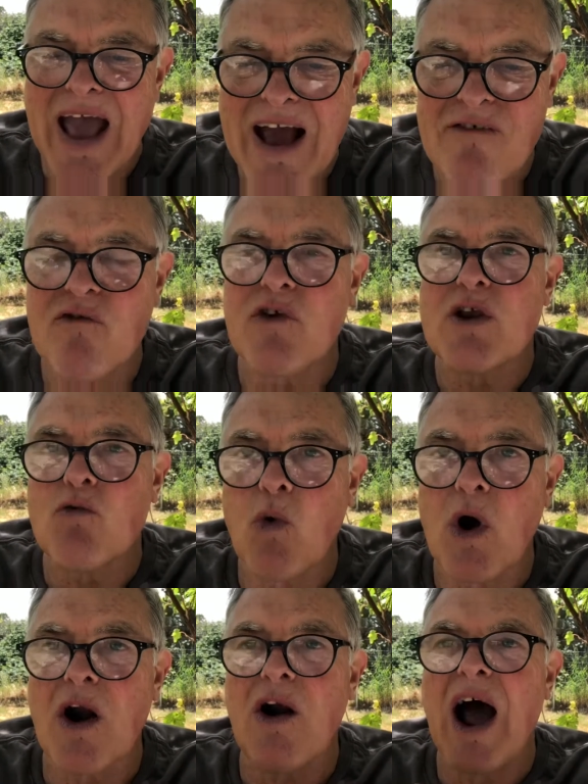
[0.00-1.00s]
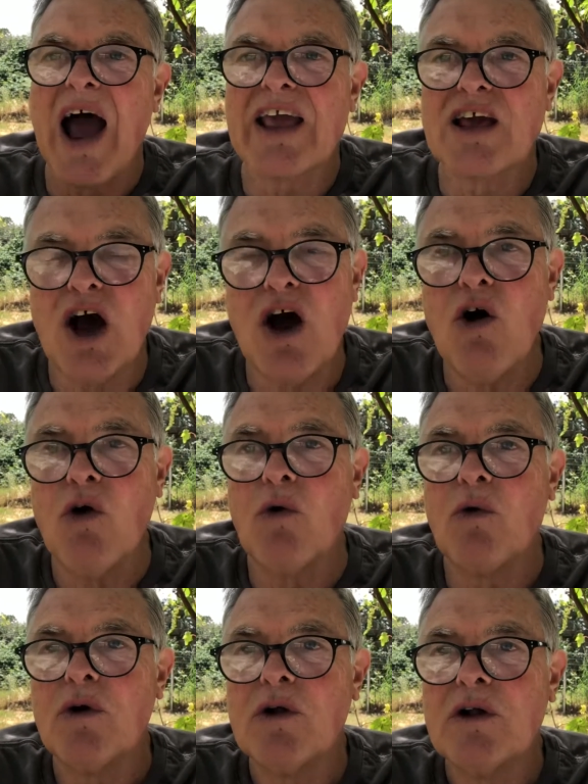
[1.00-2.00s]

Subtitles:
everywhere I go